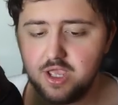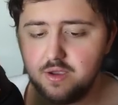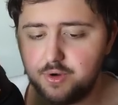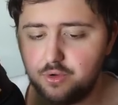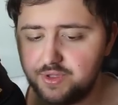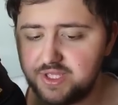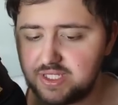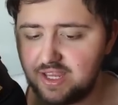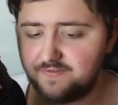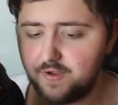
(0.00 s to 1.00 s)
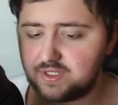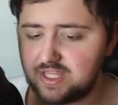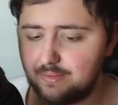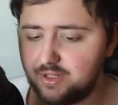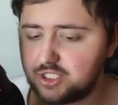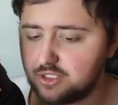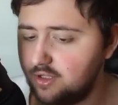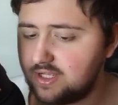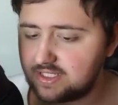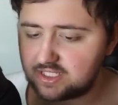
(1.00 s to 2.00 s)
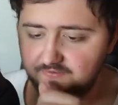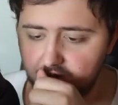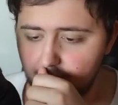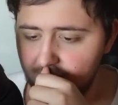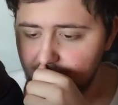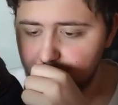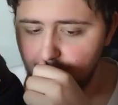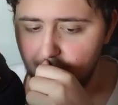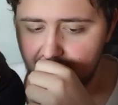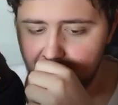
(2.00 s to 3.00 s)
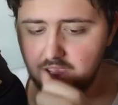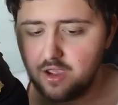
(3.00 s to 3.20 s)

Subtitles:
With all this info established, look at the sphere in the drawing.